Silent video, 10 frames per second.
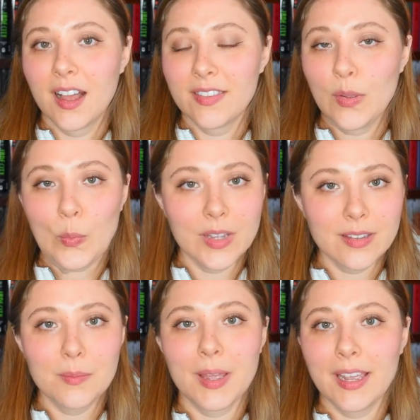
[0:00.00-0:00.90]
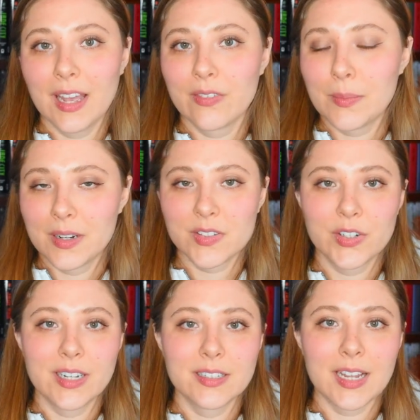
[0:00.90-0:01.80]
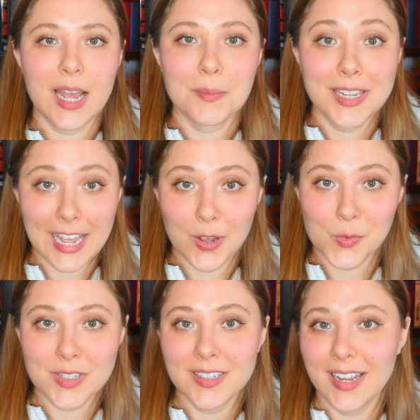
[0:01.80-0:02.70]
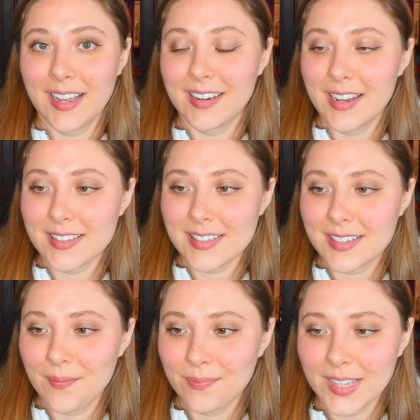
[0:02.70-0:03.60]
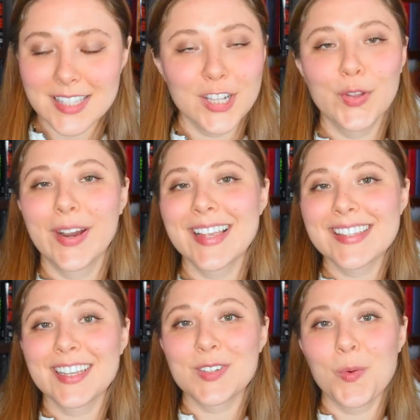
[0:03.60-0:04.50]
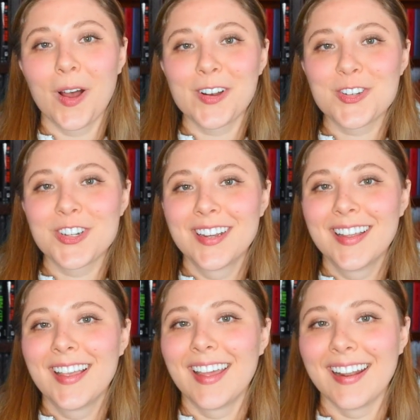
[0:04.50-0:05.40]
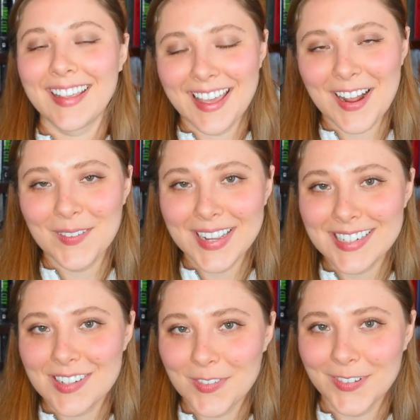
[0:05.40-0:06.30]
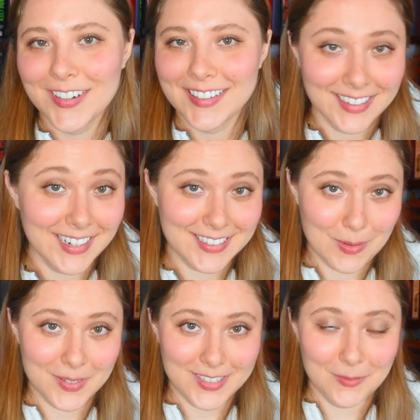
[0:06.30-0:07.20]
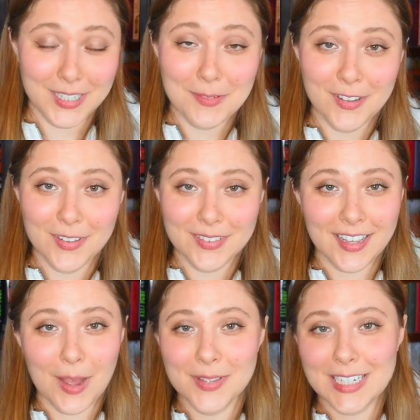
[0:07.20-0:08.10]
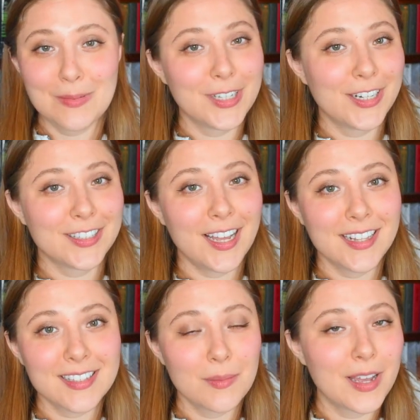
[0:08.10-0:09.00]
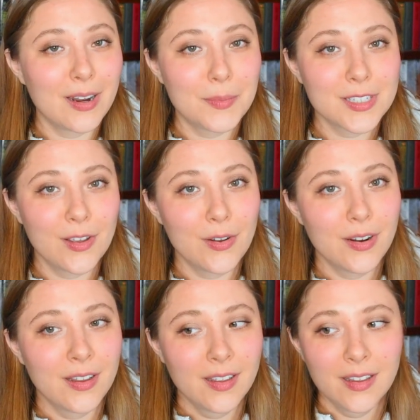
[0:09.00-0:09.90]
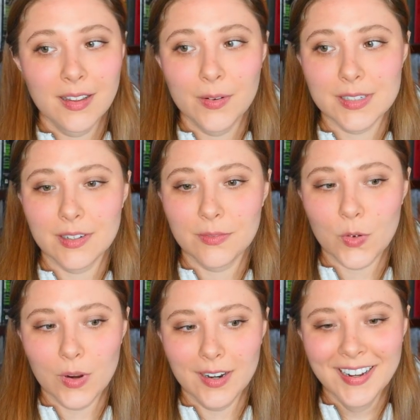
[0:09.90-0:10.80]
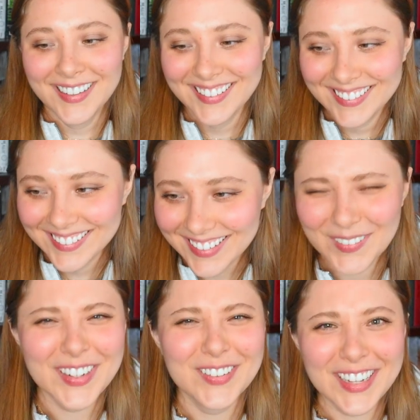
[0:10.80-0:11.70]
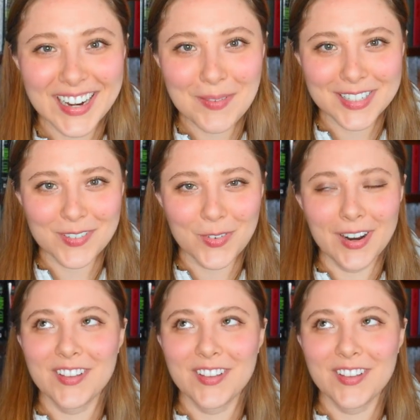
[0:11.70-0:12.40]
They really make every bit of screen time count, and it's a glorious thing to watch, and I cannot wait for the next episode. But let me know in the comments down below your thoughts about episode, what is it, 4? Are we only on episode 4?